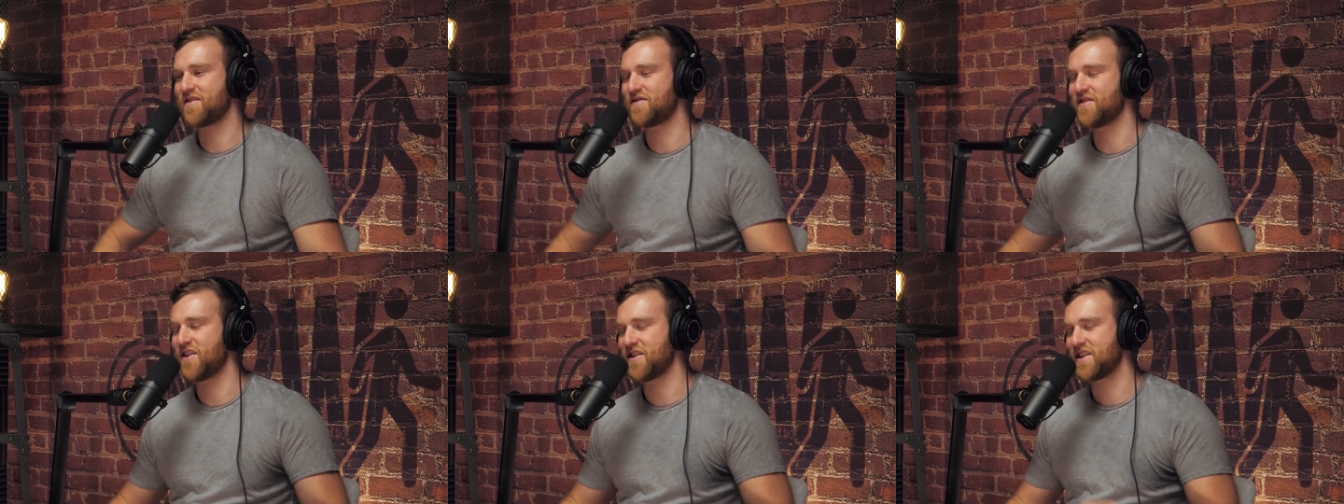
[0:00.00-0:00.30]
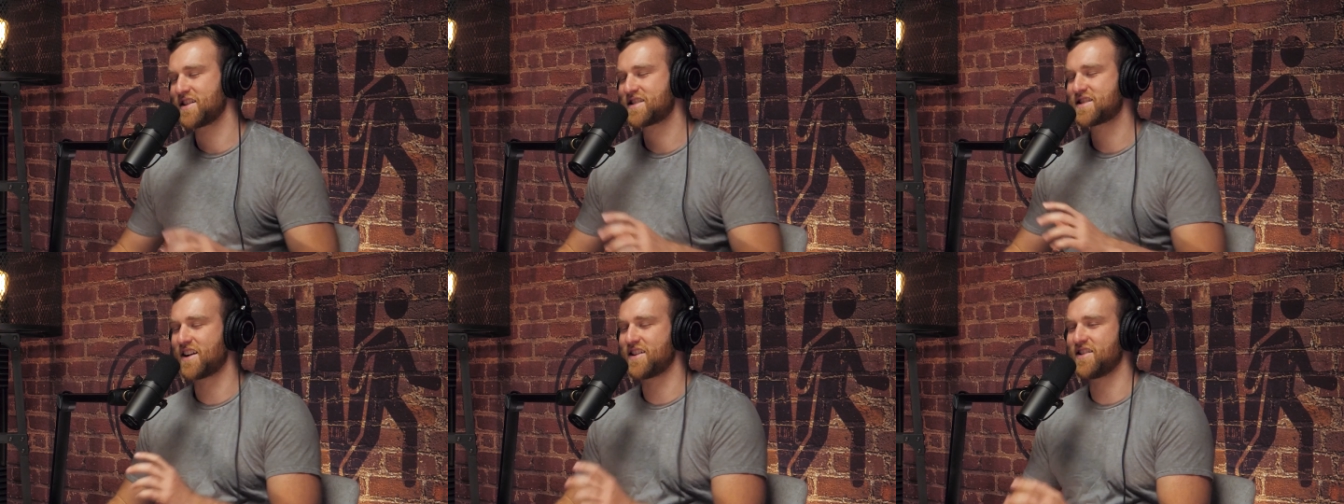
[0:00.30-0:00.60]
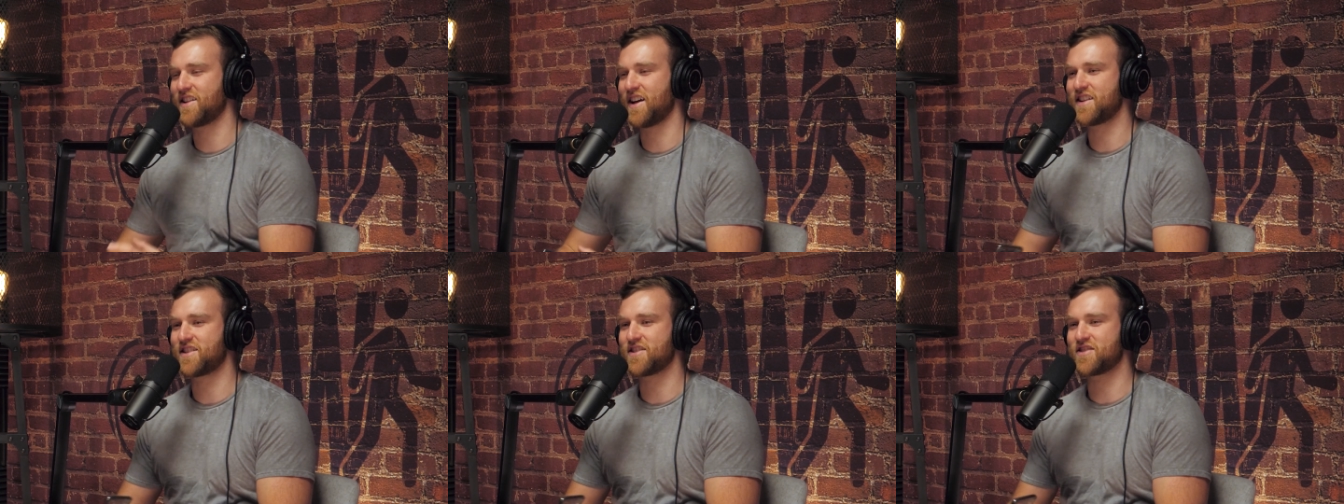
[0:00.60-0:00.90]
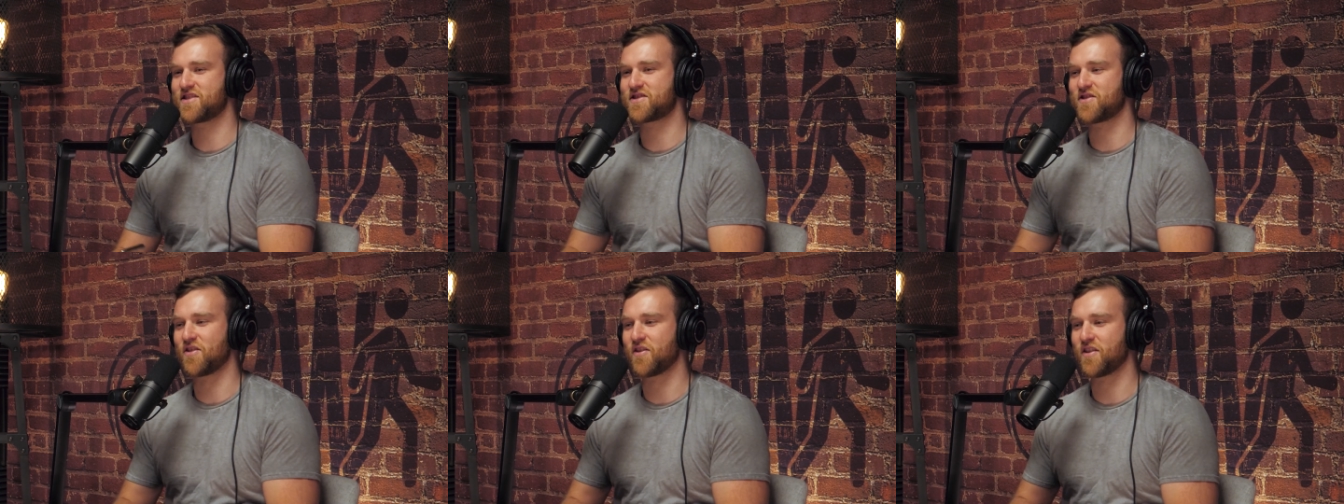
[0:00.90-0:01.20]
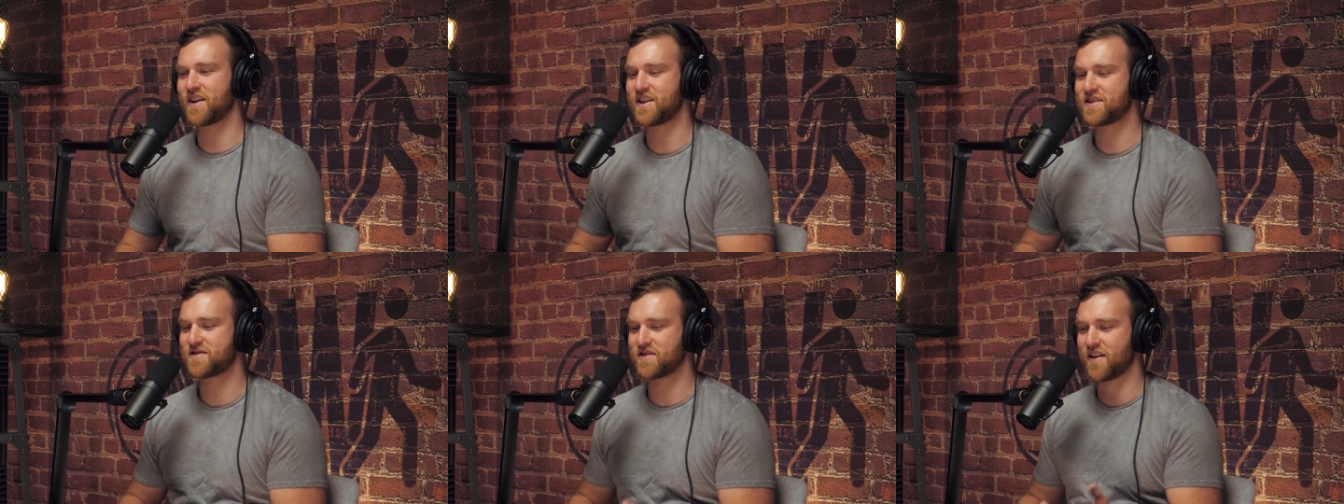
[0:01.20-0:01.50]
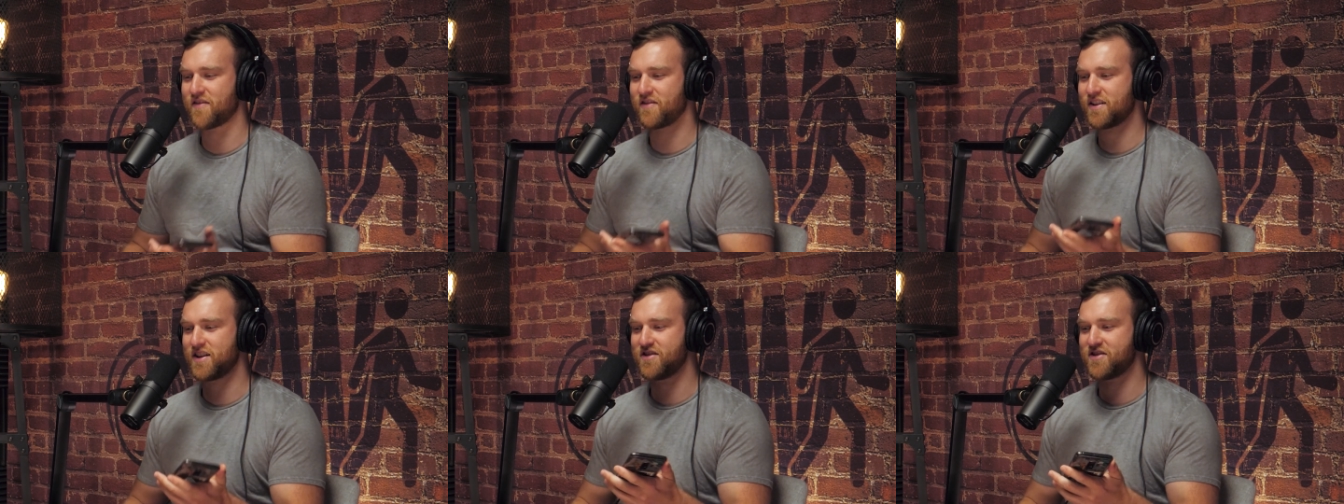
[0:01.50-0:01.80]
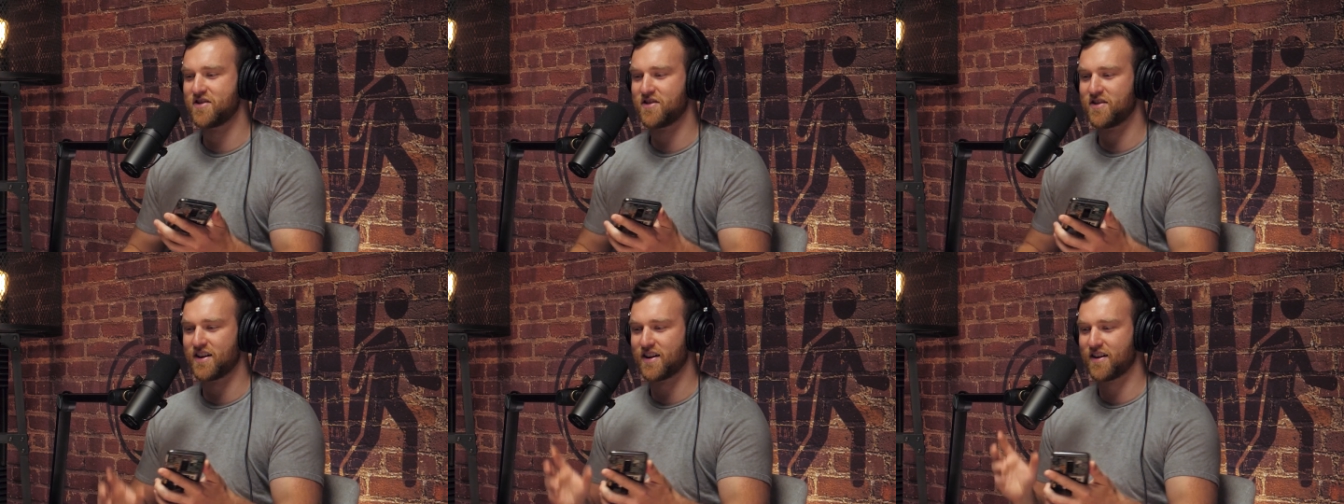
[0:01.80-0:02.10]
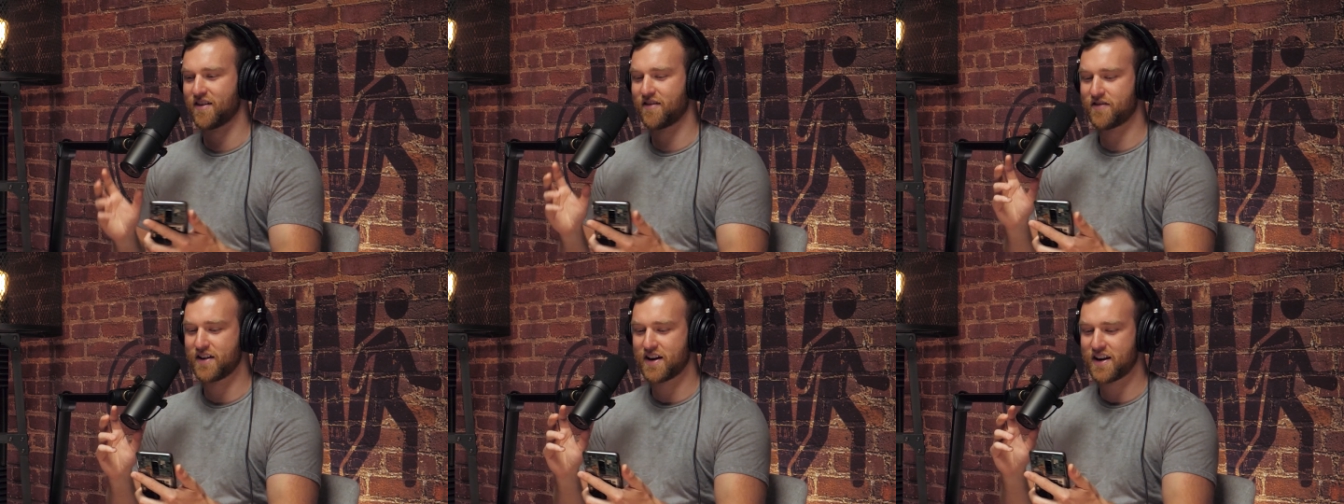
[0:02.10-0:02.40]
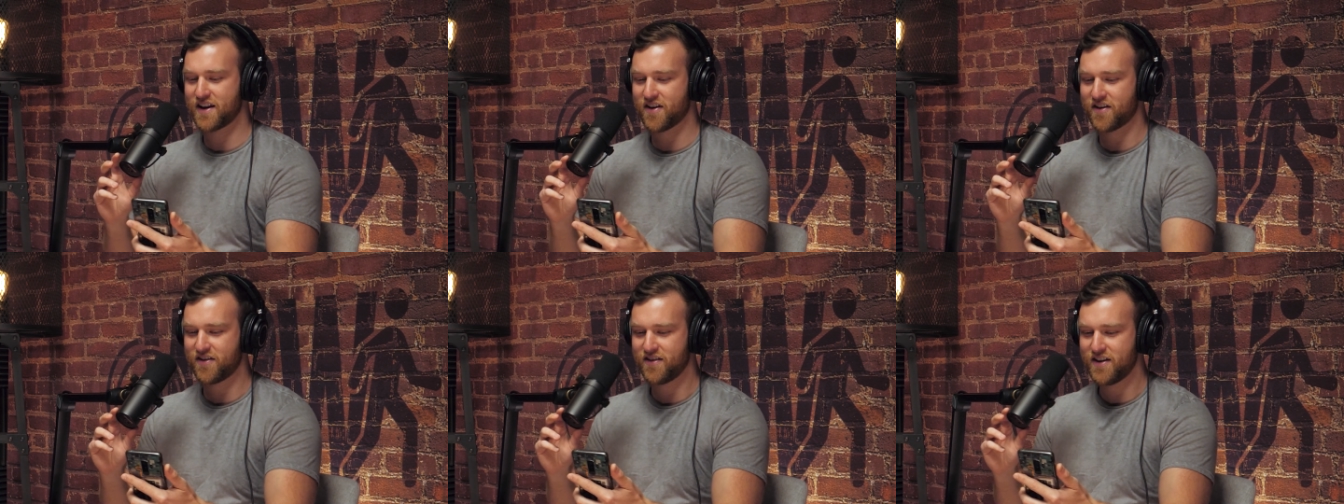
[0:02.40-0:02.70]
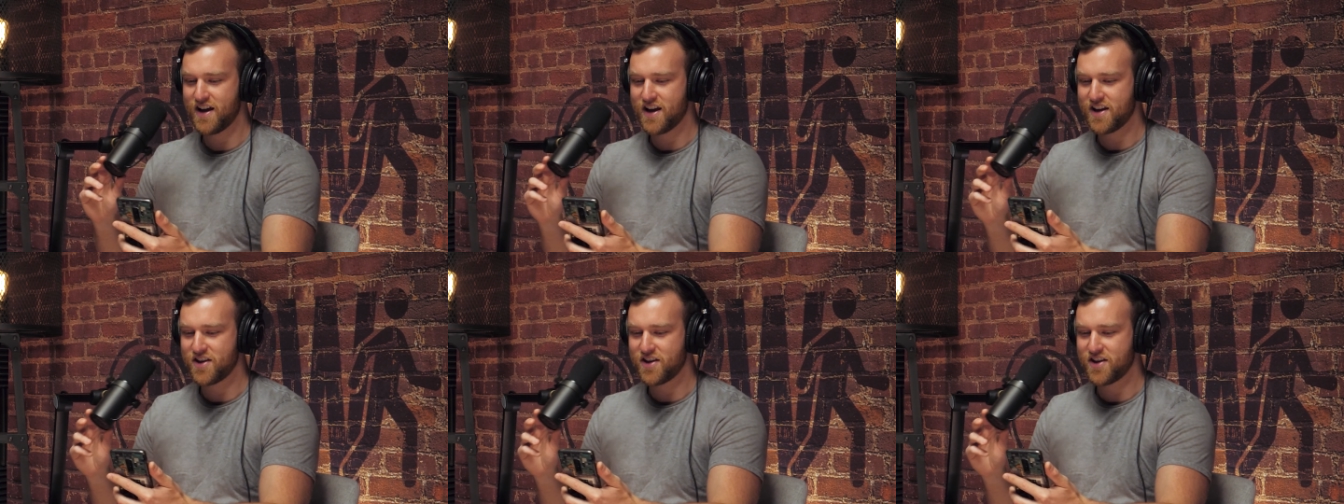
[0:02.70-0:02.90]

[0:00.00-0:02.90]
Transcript: noticed on like your stories, whenever you do a video,